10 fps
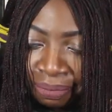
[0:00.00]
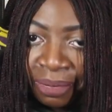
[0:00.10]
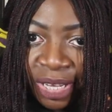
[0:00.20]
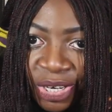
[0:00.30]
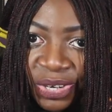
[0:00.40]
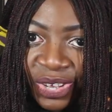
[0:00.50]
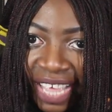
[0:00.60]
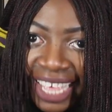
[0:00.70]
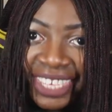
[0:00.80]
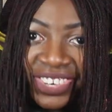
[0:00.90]
Make sure
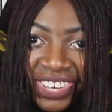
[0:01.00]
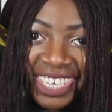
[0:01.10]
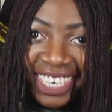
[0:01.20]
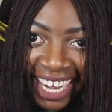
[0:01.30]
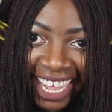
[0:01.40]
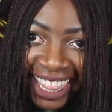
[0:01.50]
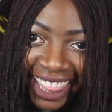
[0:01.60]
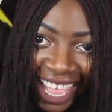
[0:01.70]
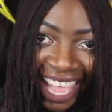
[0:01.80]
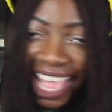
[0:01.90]
your hair's not stuck
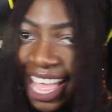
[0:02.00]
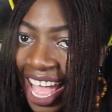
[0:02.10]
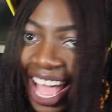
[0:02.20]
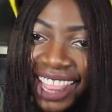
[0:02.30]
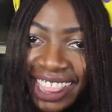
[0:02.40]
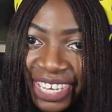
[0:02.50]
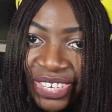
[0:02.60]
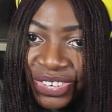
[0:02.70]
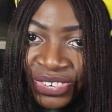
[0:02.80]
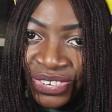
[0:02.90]
in there, and then
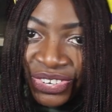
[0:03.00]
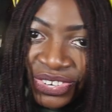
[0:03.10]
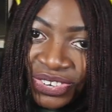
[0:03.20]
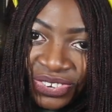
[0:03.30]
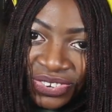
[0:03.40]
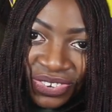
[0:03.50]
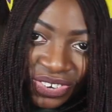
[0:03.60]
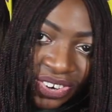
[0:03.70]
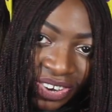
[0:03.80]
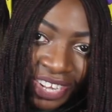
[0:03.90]
do two
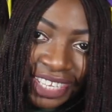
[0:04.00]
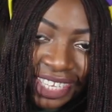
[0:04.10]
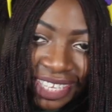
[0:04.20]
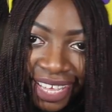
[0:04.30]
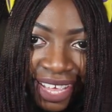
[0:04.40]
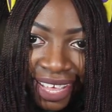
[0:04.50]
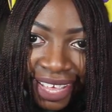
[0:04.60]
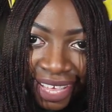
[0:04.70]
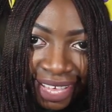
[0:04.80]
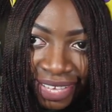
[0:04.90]
knots.
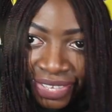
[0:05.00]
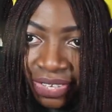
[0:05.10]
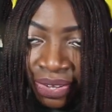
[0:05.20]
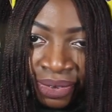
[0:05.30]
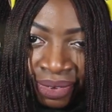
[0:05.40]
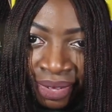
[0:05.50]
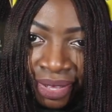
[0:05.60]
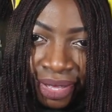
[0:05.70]
So,